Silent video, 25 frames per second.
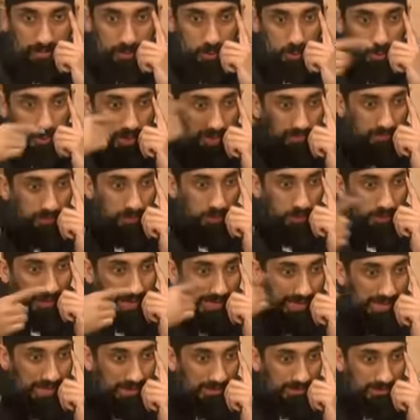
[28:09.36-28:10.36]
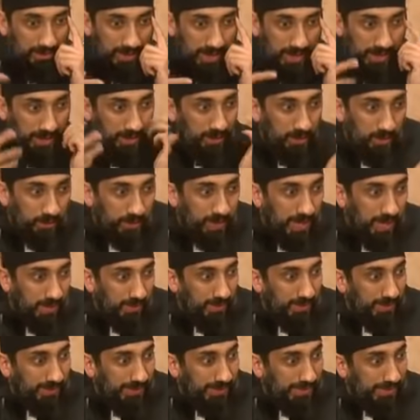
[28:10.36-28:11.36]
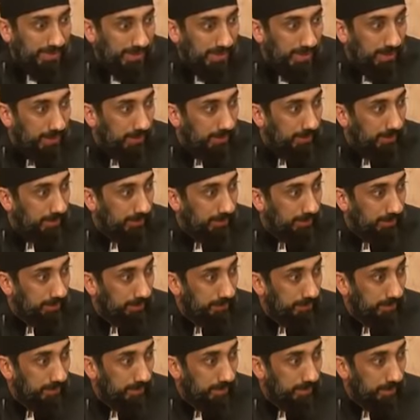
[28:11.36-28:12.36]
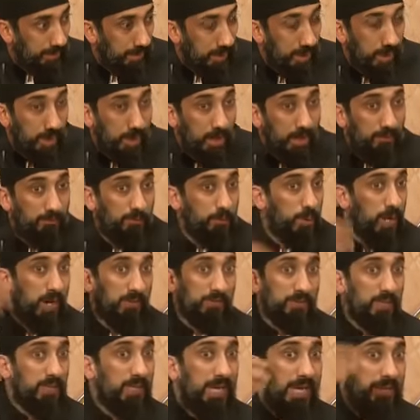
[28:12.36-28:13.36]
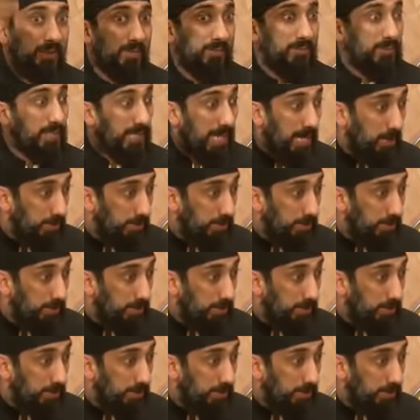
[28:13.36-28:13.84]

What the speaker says: but you have no light outside, you can't really see. If you have the light of the